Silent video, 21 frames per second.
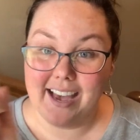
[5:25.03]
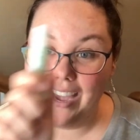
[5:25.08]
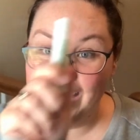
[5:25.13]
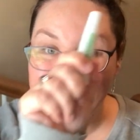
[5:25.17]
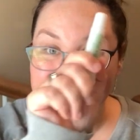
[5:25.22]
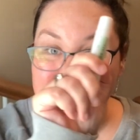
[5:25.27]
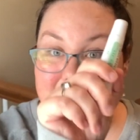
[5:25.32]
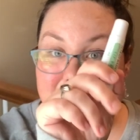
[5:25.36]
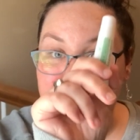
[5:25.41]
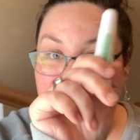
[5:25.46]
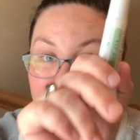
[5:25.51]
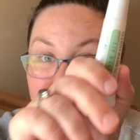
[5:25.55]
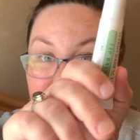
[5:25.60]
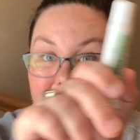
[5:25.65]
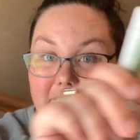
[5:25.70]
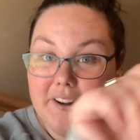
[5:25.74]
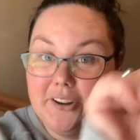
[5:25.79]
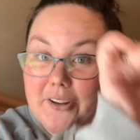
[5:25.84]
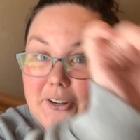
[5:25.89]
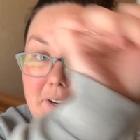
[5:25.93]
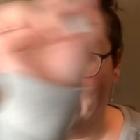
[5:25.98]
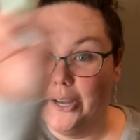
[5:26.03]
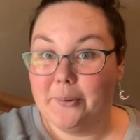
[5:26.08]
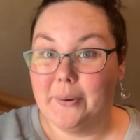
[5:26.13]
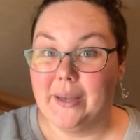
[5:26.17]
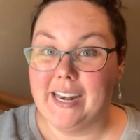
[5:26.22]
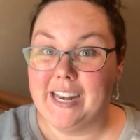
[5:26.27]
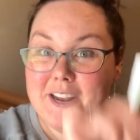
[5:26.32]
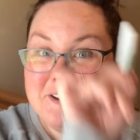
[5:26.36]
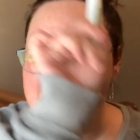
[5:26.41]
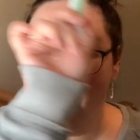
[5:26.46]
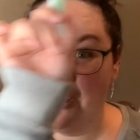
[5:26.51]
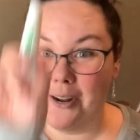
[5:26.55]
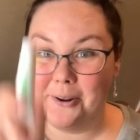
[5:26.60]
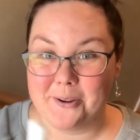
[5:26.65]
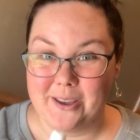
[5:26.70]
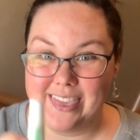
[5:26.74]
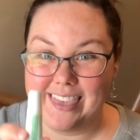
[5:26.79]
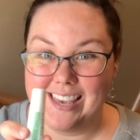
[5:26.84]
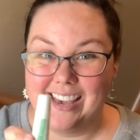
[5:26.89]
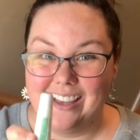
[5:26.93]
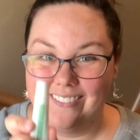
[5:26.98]
I never go anywhere
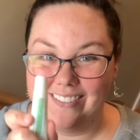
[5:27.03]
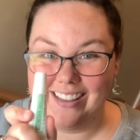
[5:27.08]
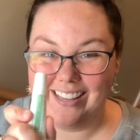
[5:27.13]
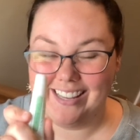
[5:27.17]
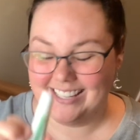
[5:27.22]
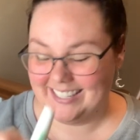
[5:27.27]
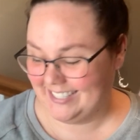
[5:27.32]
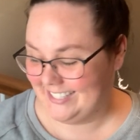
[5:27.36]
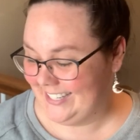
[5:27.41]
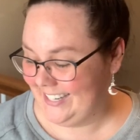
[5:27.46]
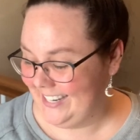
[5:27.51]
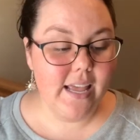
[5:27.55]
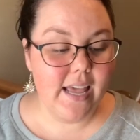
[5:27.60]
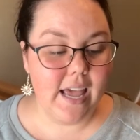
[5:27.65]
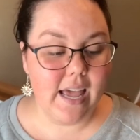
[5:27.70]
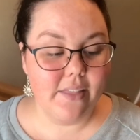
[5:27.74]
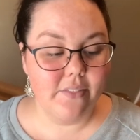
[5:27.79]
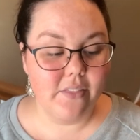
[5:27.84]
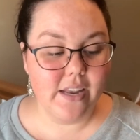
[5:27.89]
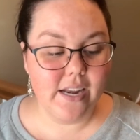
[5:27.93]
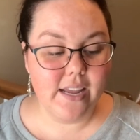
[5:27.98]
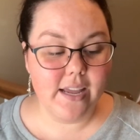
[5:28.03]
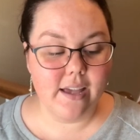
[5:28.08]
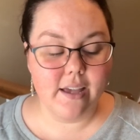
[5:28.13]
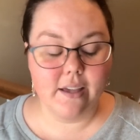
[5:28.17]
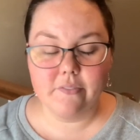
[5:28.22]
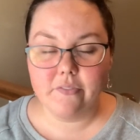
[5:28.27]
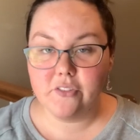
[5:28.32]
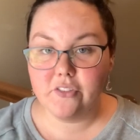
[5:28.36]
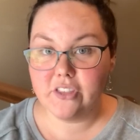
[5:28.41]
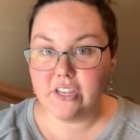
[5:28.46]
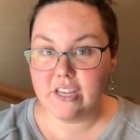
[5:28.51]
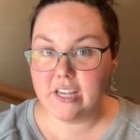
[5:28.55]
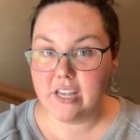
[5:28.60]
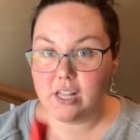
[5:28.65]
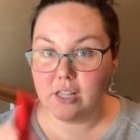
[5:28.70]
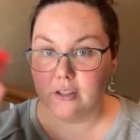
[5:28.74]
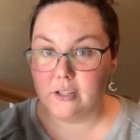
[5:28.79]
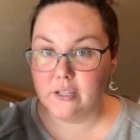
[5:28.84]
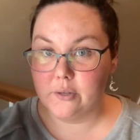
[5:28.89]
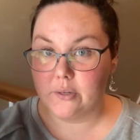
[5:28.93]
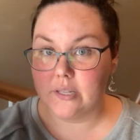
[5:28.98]
without it. And then I have
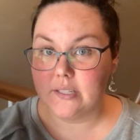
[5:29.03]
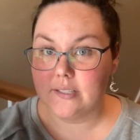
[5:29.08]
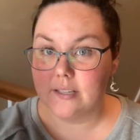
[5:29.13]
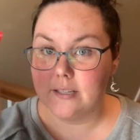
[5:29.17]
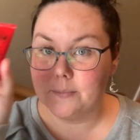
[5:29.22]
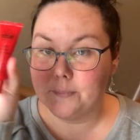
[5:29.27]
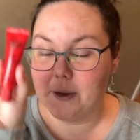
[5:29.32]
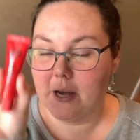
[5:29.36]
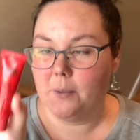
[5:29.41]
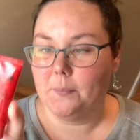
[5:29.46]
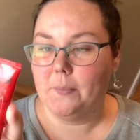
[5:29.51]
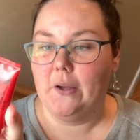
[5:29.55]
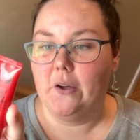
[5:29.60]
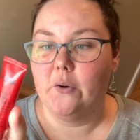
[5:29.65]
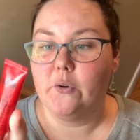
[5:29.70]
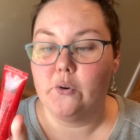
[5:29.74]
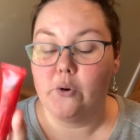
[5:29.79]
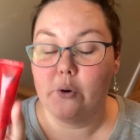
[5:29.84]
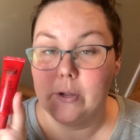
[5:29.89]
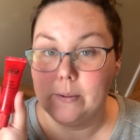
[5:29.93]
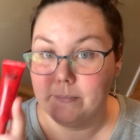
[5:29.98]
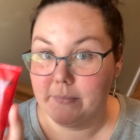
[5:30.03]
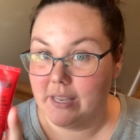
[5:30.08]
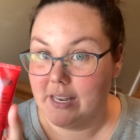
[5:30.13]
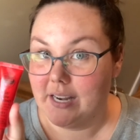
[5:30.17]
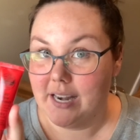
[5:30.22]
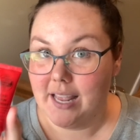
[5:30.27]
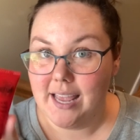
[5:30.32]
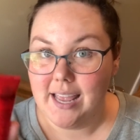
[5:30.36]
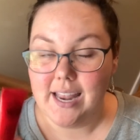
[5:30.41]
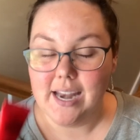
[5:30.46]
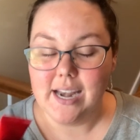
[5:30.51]
the Lucas's Pawpaw ointment.